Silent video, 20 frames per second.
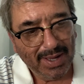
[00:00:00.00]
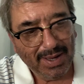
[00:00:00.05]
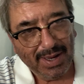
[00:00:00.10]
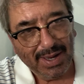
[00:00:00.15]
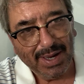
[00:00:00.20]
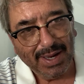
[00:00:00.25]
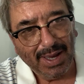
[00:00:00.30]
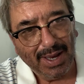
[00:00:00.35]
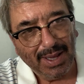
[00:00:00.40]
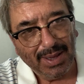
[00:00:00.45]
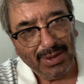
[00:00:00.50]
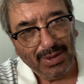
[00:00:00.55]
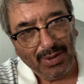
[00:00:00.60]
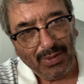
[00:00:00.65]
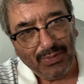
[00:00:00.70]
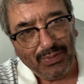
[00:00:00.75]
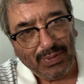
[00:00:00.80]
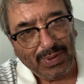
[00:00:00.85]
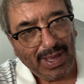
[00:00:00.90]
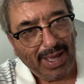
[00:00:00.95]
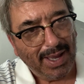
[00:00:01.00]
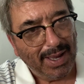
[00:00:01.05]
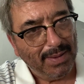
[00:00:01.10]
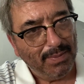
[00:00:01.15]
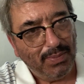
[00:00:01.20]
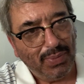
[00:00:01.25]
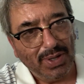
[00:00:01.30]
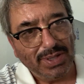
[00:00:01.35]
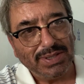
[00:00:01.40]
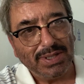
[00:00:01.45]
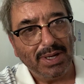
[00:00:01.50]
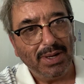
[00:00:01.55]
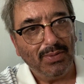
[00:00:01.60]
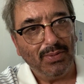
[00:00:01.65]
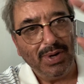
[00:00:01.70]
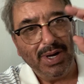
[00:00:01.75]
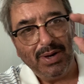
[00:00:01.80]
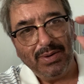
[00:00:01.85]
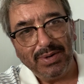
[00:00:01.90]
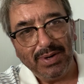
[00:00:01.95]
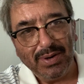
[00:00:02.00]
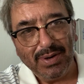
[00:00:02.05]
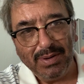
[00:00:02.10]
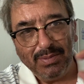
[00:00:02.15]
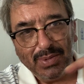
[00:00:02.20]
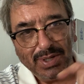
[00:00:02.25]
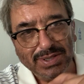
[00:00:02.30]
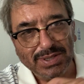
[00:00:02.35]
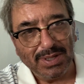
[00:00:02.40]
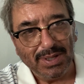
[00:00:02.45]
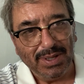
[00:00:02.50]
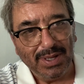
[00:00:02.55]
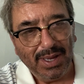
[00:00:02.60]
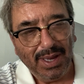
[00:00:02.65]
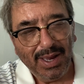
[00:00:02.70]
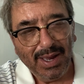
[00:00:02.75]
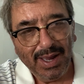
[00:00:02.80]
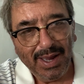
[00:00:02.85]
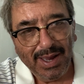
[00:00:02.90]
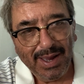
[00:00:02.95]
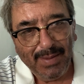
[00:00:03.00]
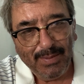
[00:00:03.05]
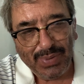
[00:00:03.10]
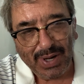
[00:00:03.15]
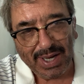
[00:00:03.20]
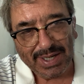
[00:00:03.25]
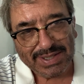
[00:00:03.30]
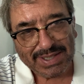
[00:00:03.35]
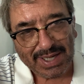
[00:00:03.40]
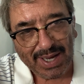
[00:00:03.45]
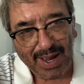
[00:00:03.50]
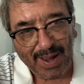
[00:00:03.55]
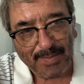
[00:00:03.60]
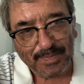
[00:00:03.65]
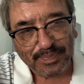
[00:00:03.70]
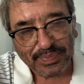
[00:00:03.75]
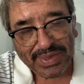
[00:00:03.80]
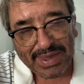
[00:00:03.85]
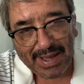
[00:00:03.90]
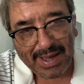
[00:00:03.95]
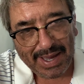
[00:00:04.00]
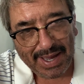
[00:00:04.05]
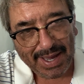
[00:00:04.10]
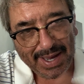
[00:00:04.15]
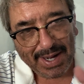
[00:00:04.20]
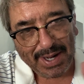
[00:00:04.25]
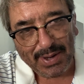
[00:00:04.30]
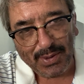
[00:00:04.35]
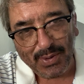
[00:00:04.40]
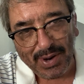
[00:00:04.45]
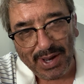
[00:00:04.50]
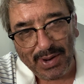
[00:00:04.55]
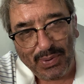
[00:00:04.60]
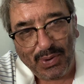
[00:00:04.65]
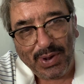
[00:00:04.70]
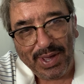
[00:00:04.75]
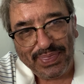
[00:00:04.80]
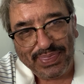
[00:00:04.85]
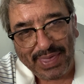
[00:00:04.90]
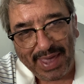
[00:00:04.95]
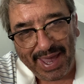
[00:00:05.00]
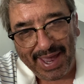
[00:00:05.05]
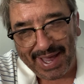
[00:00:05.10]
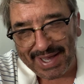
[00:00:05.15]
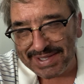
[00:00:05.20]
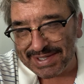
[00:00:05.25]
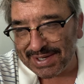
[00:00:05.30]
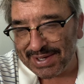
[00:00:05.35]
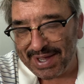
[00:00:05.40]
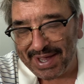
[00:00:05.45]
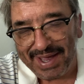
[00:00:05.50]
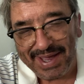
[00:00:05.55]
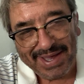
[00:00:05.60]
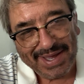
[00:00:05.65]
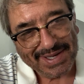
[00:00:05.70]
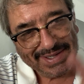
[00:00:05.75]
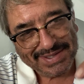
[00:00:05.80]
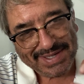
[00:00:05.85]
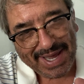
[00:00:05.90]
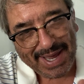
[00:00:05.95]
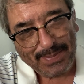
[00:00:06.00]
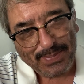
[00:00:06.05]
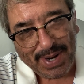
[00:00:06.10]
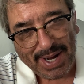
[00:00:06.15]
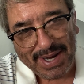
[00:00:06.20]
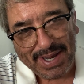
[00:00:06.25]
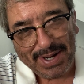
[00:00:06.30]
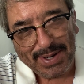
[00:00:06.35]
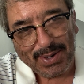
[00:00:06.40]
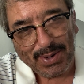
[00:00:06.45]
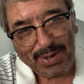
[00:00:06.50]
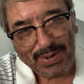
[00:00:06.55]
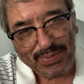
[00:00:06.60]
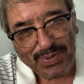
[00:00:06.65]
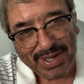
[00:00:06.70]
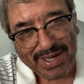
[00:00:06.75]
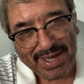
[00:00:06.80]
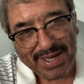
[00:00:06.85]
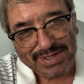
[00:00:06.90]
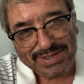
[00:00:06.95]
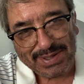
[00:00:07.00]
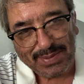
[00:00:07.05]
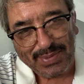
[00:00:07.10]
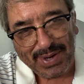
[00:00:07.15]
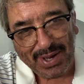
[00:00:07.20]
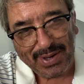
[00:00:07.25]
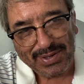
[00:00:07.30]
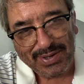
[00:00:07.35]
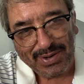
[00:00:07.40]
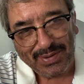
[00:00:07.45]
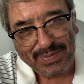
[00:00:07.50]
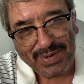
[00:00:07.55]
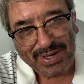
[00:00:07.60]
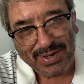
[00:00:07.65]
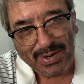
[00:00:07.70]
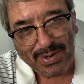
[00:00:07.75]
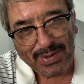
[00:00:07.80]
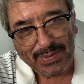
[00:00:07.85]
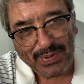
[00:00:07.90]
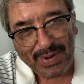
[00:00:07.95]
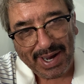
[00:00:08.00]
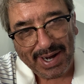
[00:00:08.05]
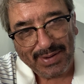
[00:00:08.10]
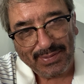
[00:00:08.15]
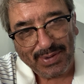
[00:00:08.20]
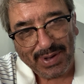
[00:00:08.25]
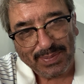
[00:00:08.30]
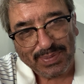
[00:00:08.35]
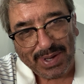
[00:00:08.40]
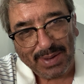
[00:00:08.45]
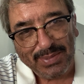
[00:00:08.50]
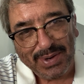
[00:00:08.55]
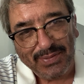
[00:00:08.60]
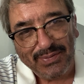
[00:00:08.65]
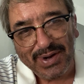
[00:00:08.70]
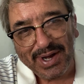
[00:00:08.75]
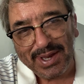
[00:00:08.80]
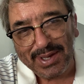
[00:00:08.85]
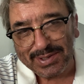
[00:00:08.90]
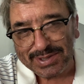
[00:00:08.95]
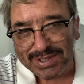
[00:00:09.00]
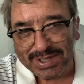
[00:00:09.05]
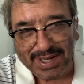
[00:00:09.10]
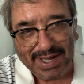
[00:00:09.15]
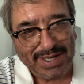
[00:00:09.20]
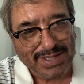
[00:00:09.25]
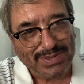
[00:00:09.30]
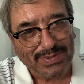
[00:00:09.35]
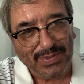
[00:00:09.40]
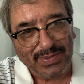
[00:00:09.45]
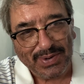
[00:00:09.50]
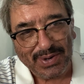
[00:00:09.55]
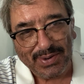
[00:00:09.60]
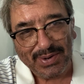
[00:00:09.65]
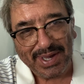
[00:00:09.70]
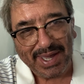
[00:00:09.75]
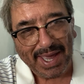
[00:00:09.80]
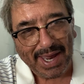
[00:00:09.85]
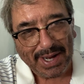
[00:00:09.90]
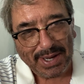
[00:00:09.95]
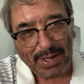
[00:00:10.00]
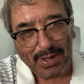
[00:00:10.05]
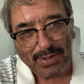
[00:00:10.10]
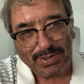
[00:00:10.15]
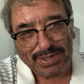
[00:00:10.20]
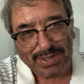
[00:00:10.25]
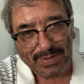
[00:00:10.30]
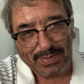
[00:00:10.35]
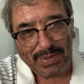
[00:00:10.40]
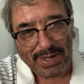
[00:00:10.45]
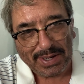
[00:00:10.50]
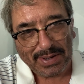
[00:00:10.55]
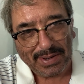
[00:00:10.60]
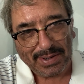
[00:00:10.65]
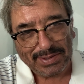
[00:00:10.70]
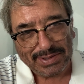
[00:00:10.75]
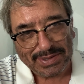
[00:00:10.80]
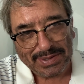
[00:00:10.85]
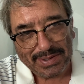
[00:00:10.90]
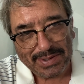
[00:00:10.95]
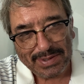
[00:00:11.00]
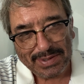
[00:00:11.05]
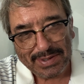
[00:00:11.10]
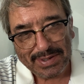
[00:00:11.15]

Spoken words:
I got a little fly buzzing around here. I must have, but anyway, with that, tap on that notification bell. You'll be notified of upcoming videos. Thanks for viewing. Adios, amigos.